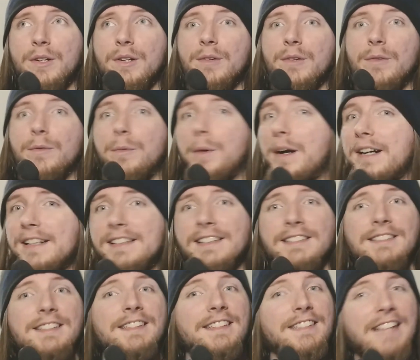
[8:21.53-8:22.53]
where
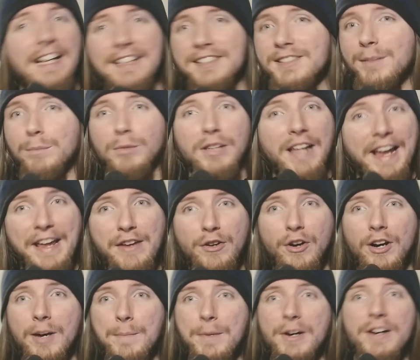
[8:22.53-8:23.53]
he's got some light
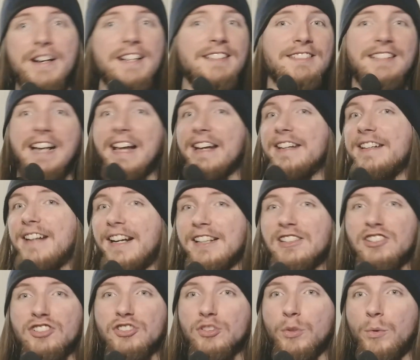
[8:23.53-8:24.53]
armor, he's got a nice
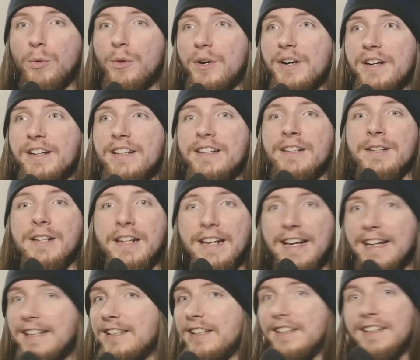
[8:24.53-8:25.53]
sword,
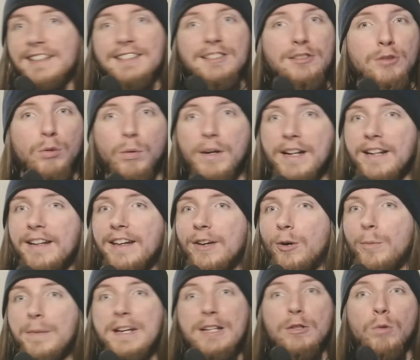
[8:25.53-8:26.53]
he's quick, he'll
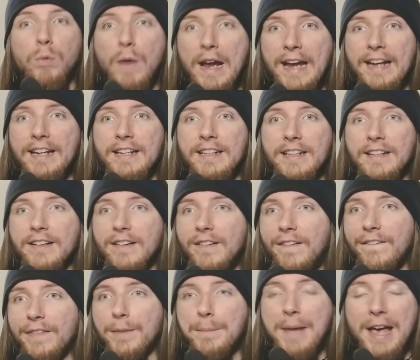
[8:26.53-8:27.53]
be quick
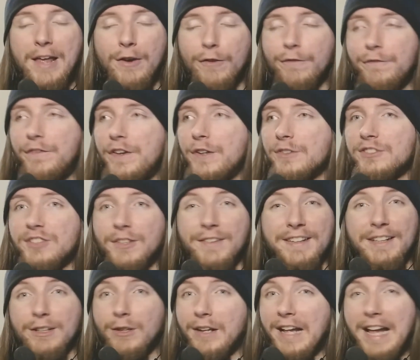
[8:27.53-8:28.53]
on the battlefield, so
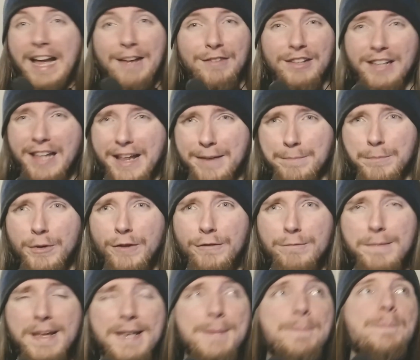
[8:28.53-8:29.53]
he'll have a lot of
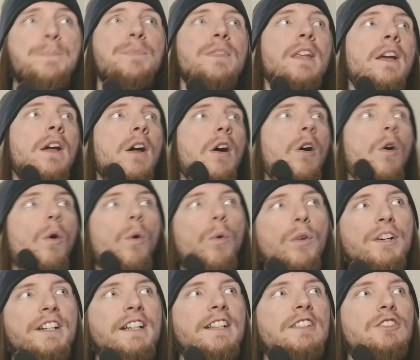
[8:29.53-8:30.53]
movement. Or
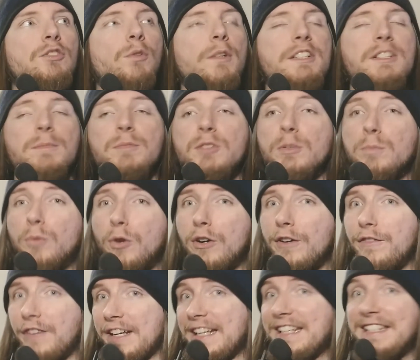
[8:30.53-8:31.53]
you can switch him to more
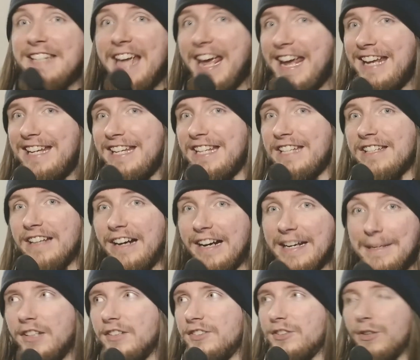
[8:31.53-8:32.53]
of a tanky knight,
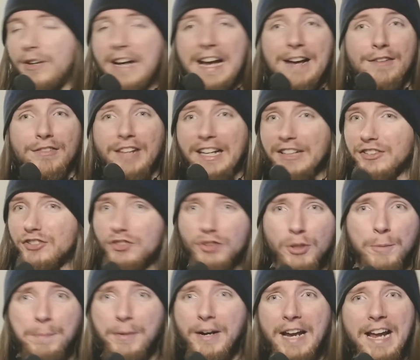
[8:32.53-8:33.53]
so he'll have, like,
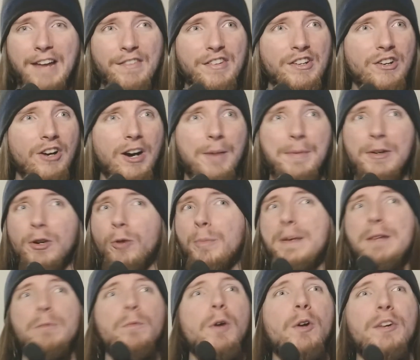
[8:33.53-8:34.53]
super heavy armor, he'll
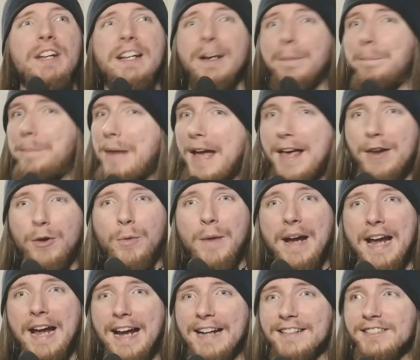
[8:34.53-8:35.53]
be wielding a battle
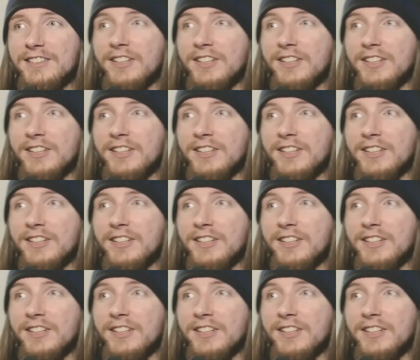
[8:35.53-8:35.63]
axe,